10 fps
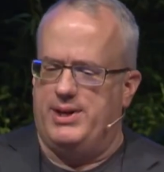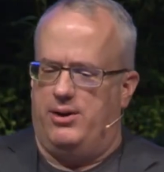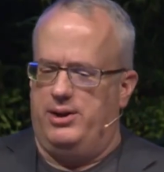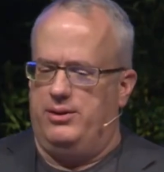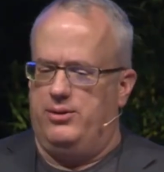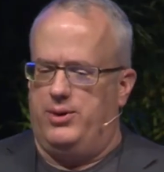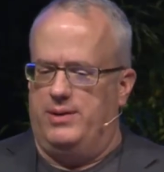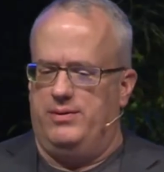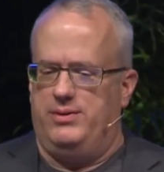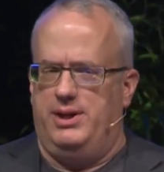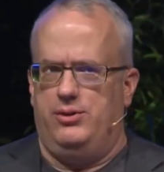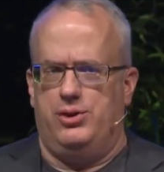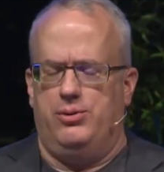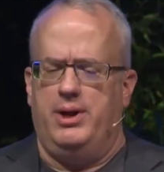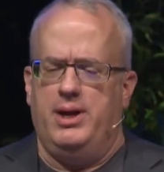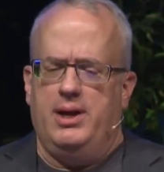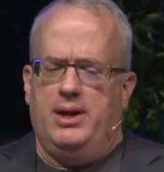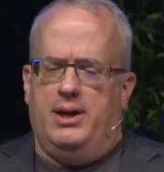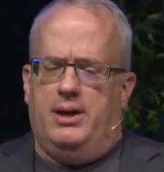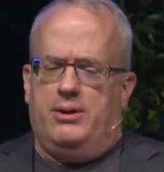was out in 2015, June.
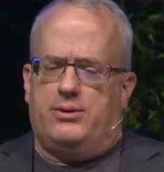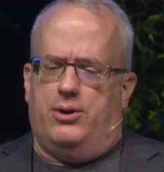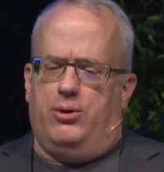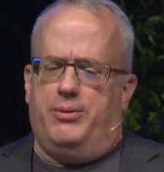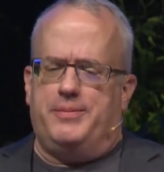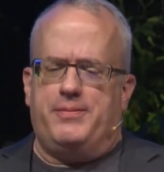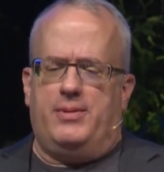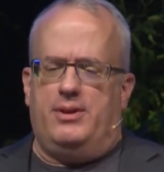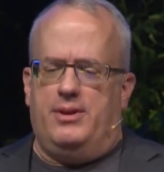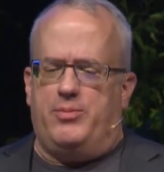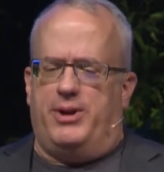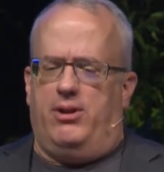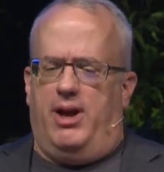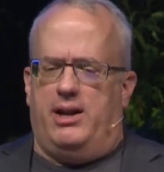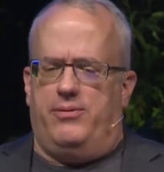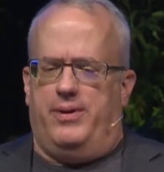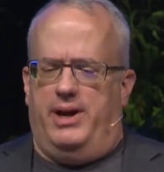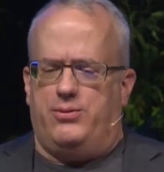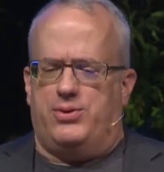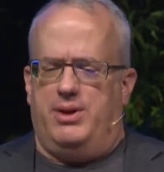So there's been a lot of
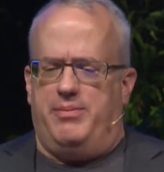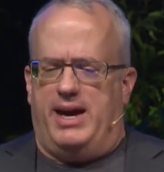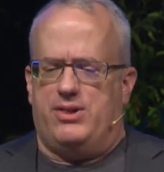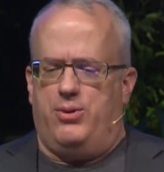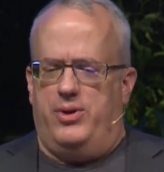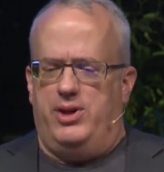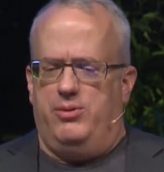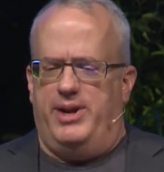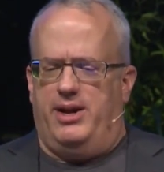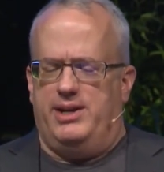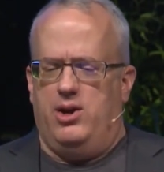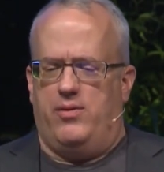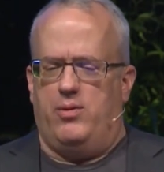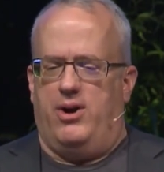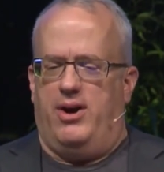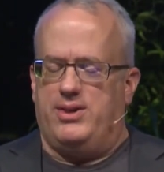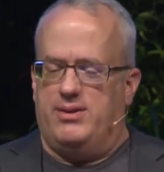interesting backstory that you may not hear everywhere. I